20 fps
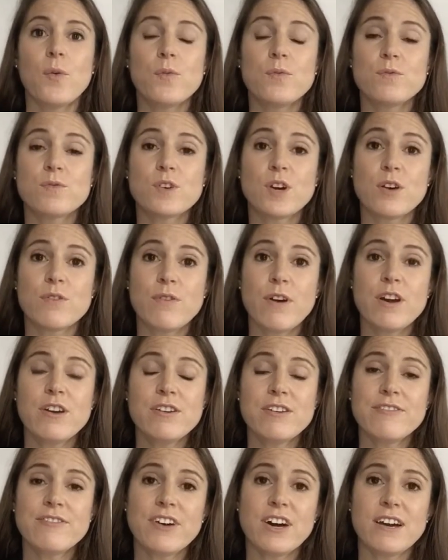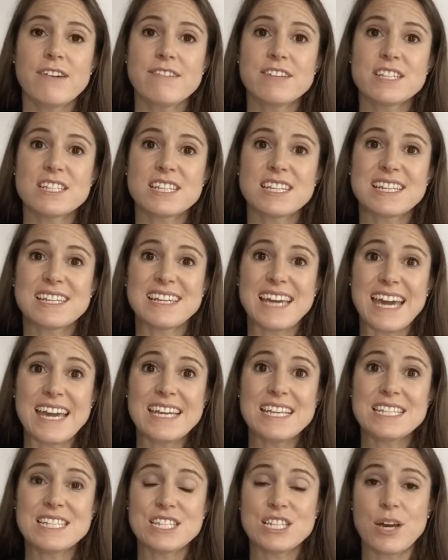coronavirus
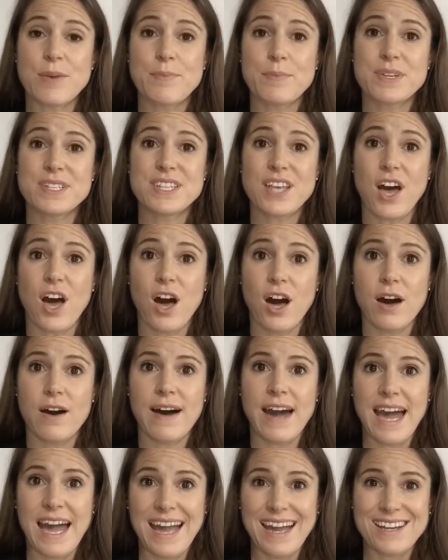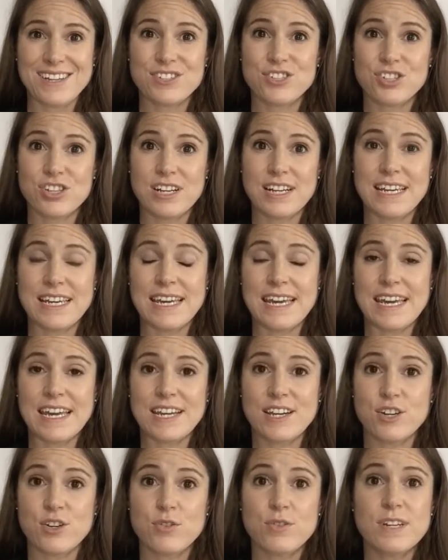case numbers are actually
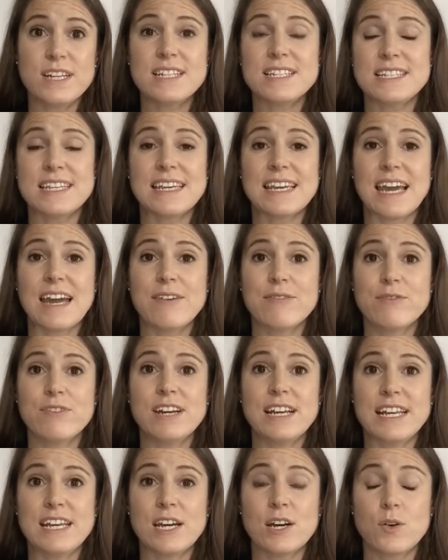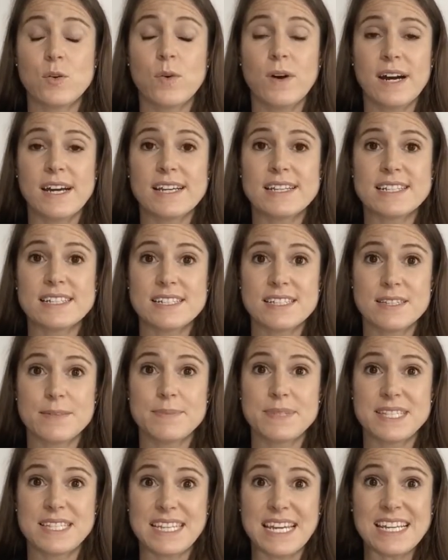increasing, and really quite
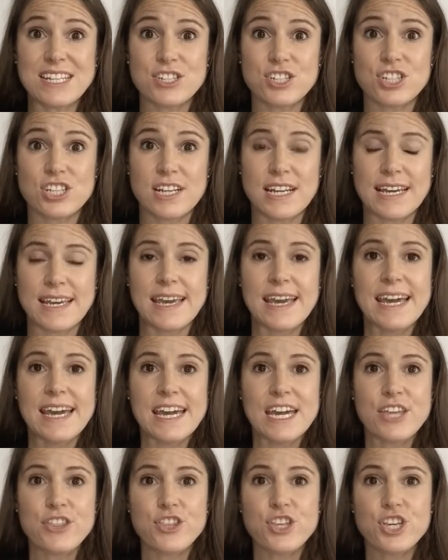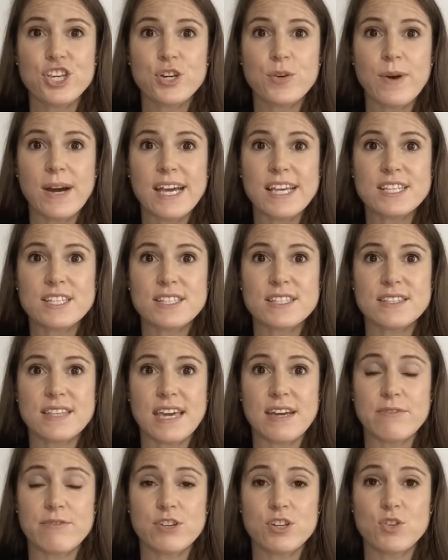substantially. In the US,
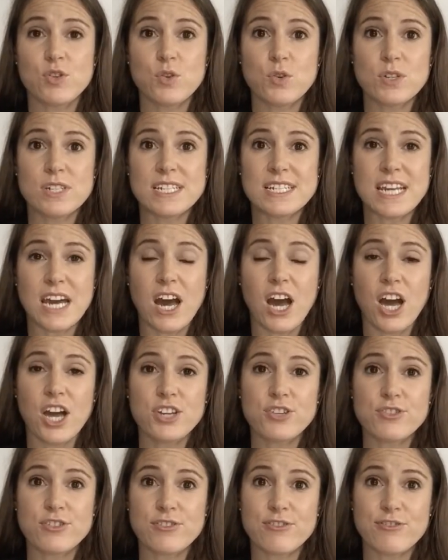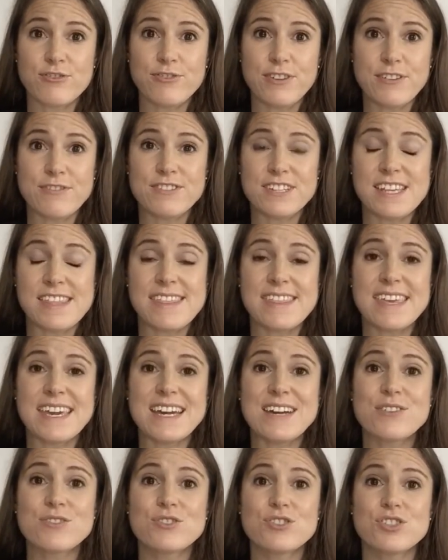they recorded
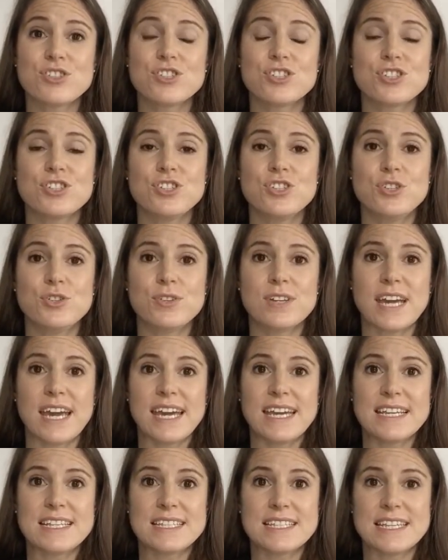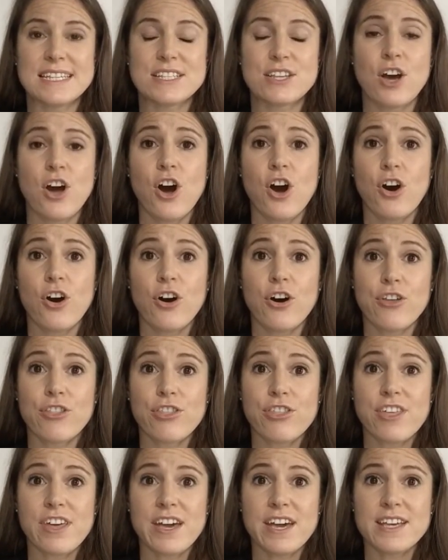150,000 new cases on
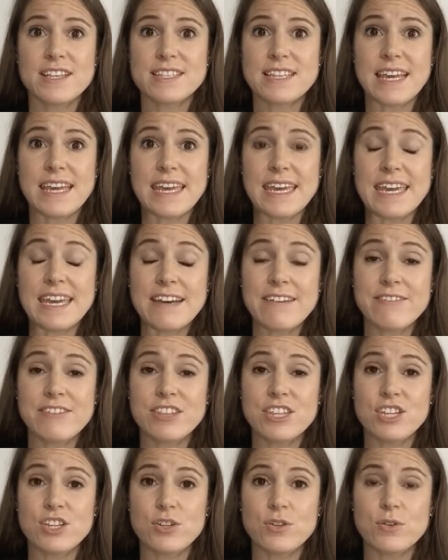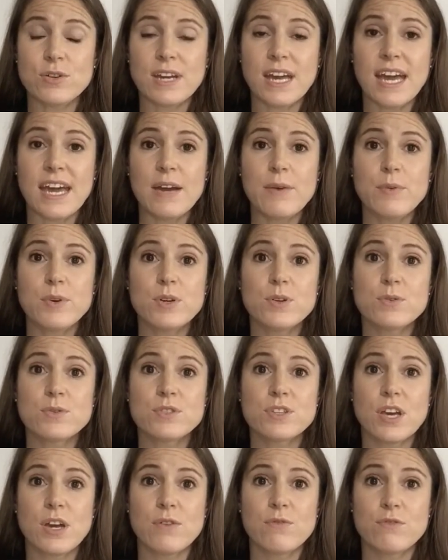Thursday. Here in the UK, we
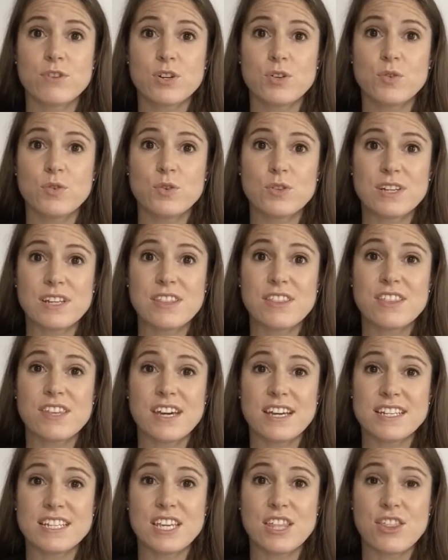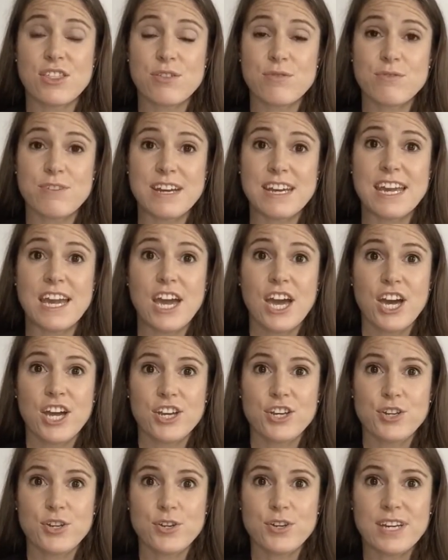also recorded 33
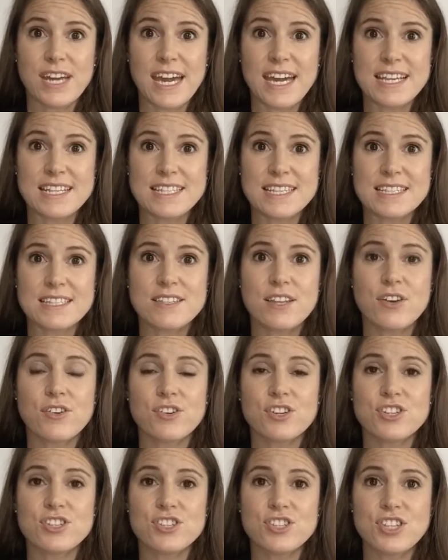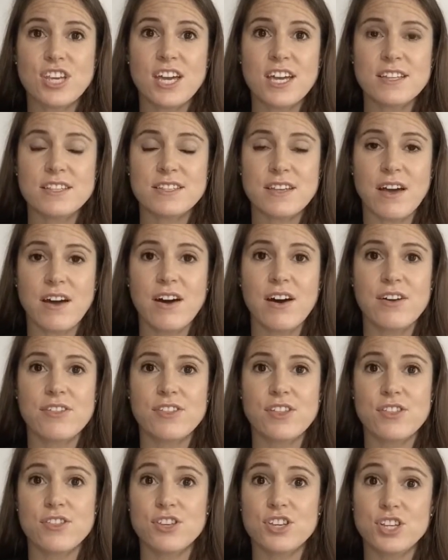new cases. Now, concerns are
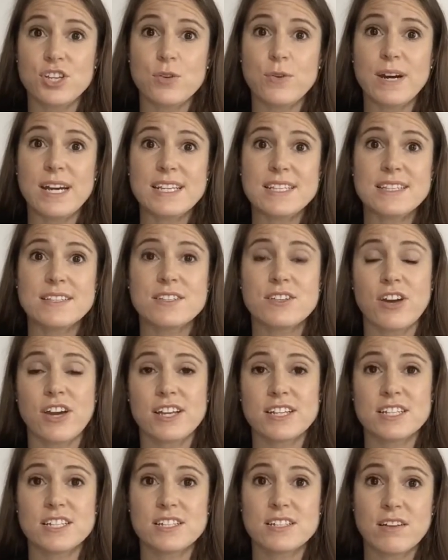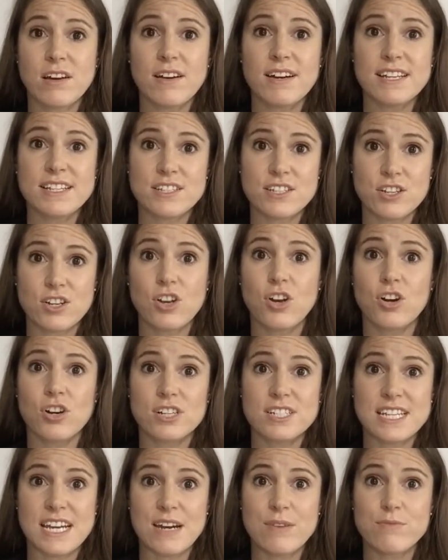that the US is going to tighten
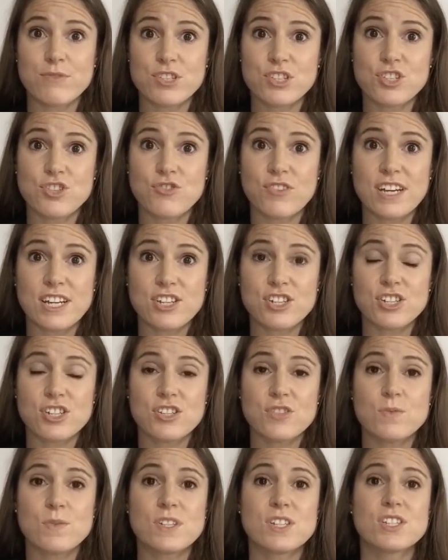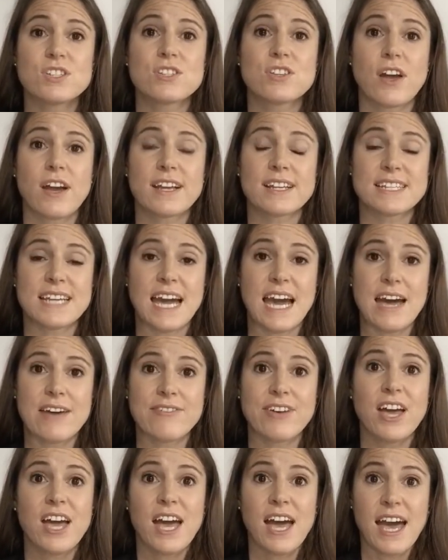lockdown restrictions, which is going to have
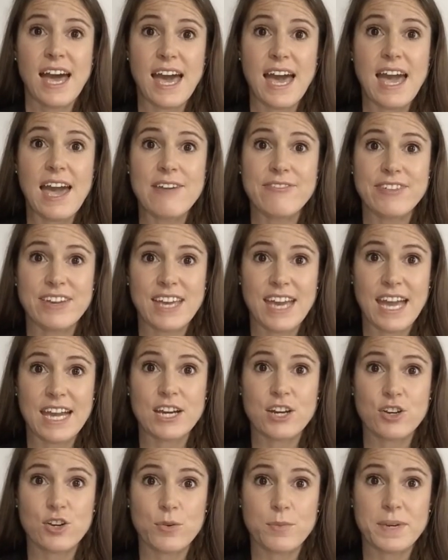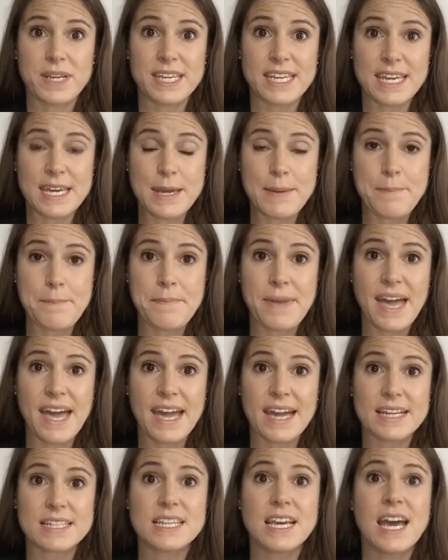a heavy economic
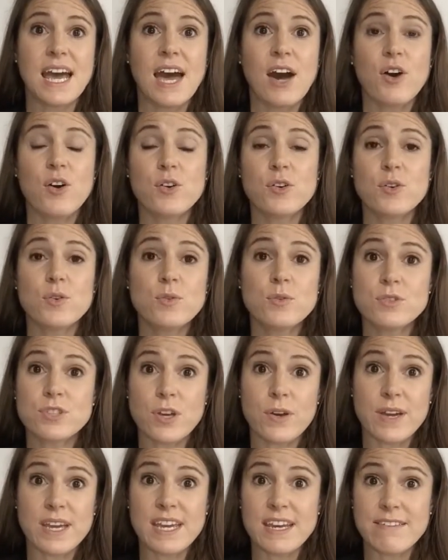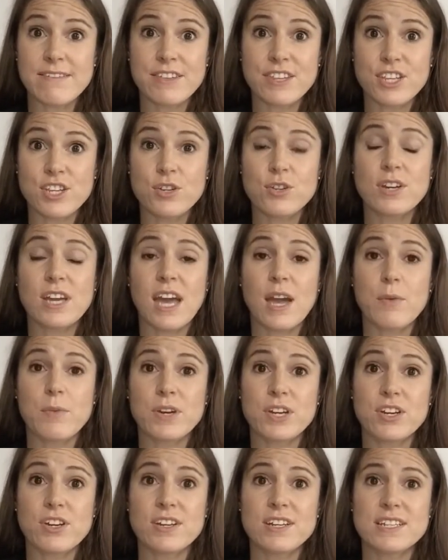impact. And also here in the UK, we
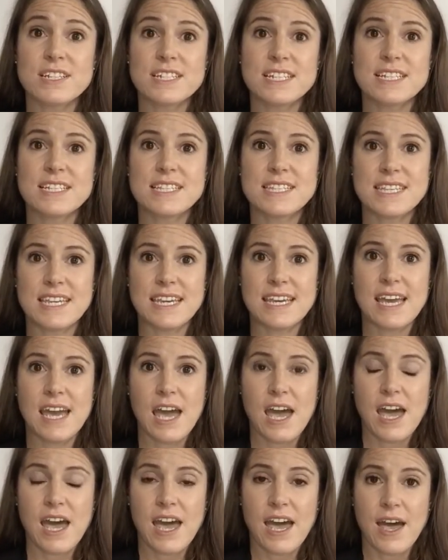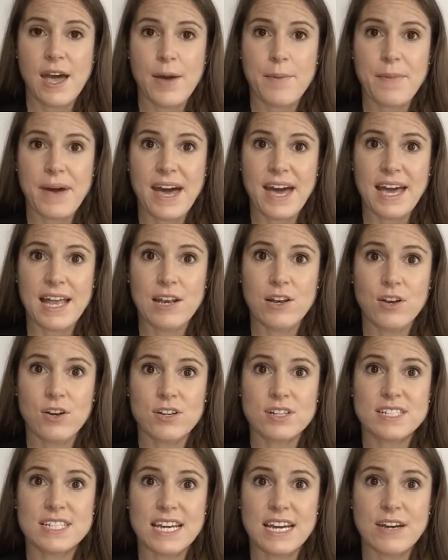could indeed see our
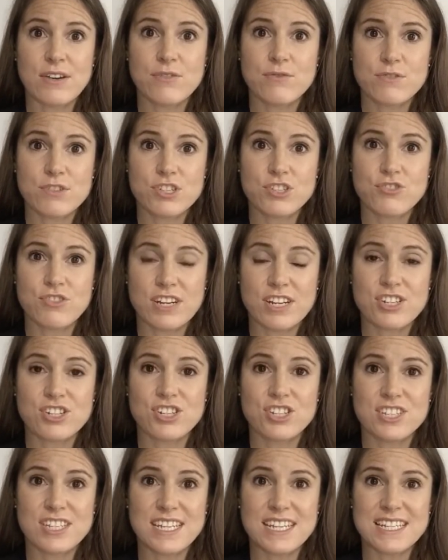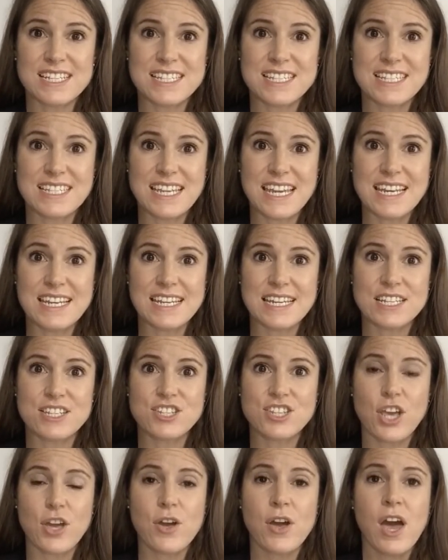lockdown restrictions extended.
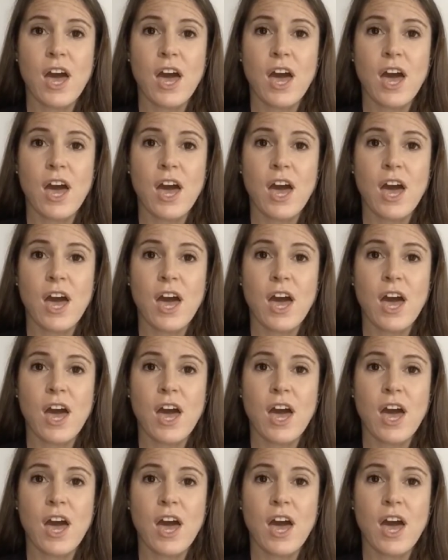So